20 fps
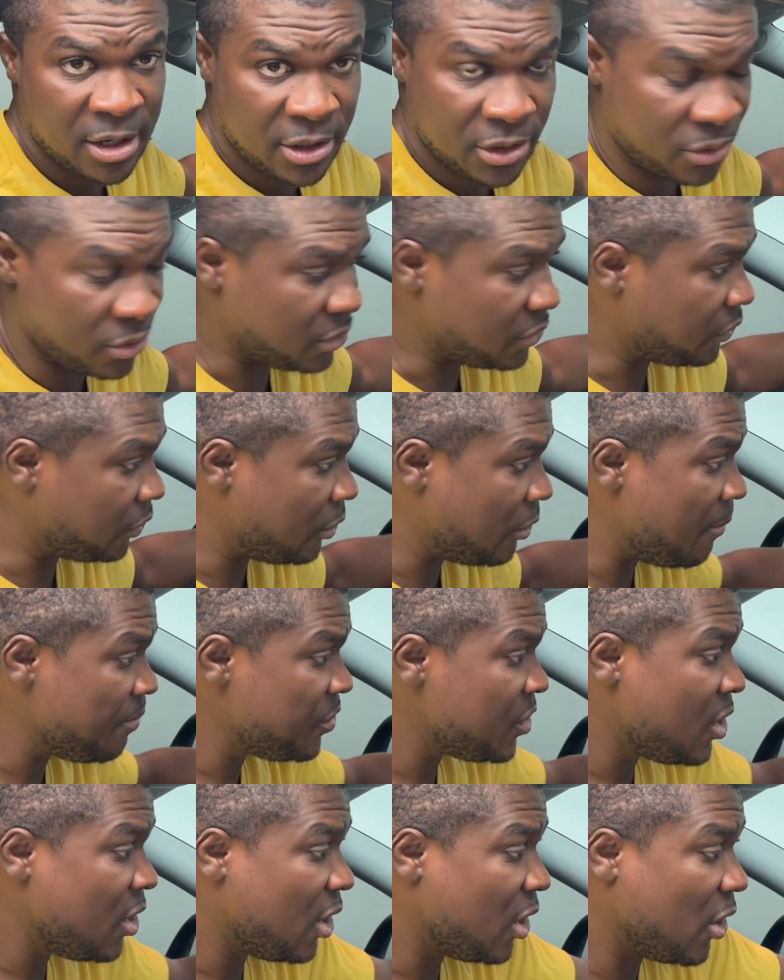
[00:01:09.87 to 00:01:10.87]
useful.
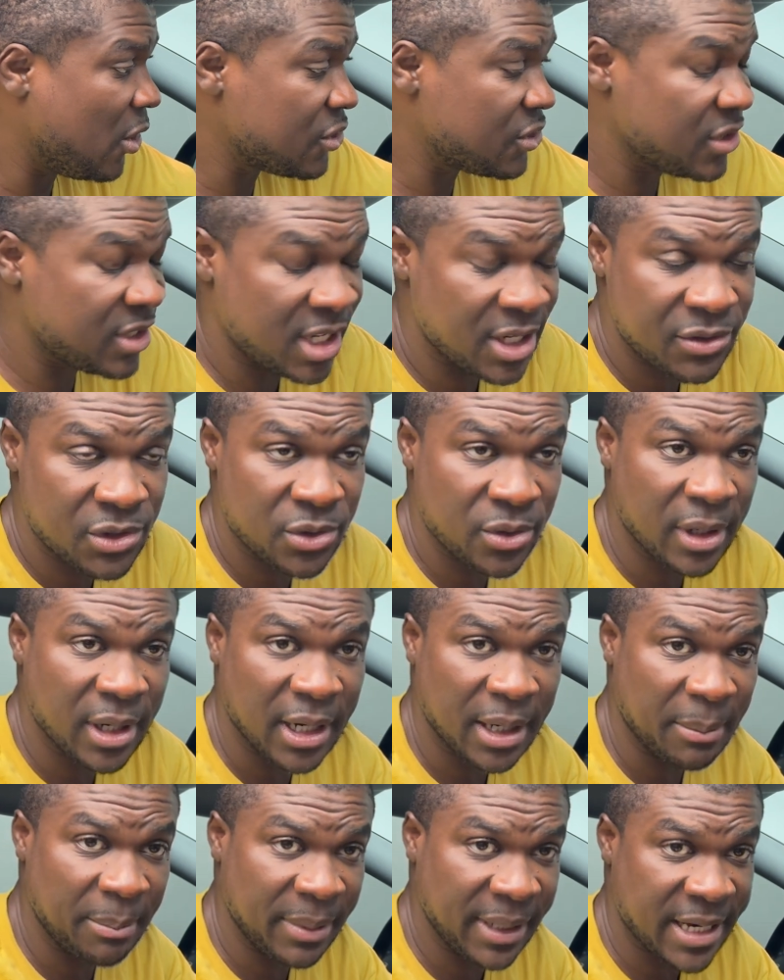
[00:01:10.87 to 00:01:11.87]
Also gives you
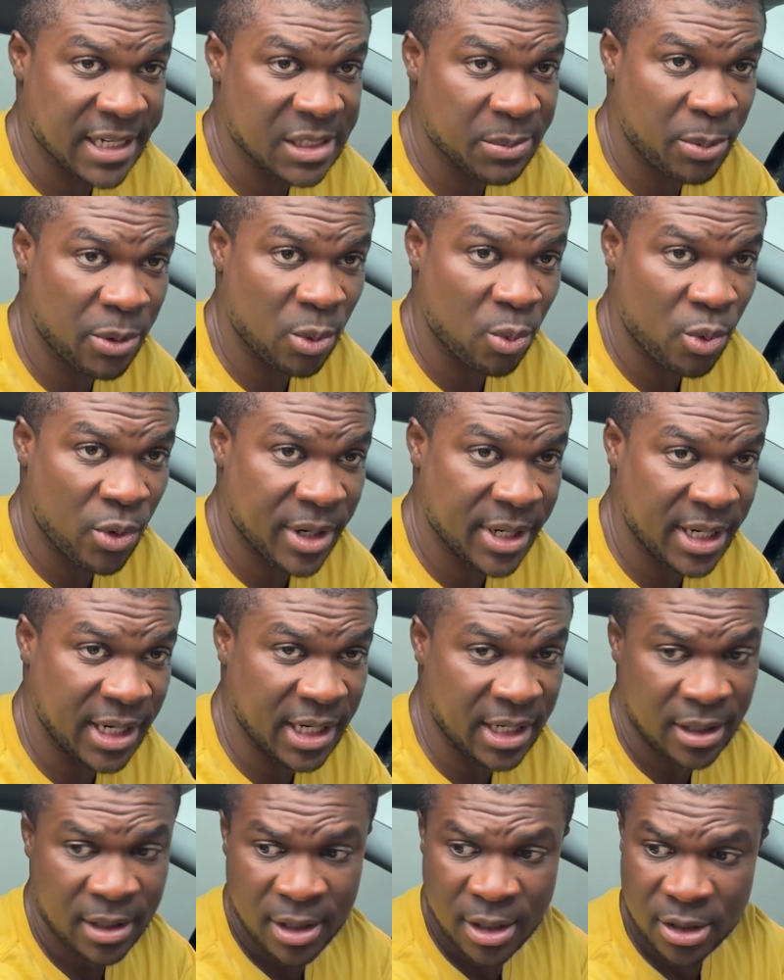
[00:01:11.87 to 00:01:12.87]
a blind spot warning,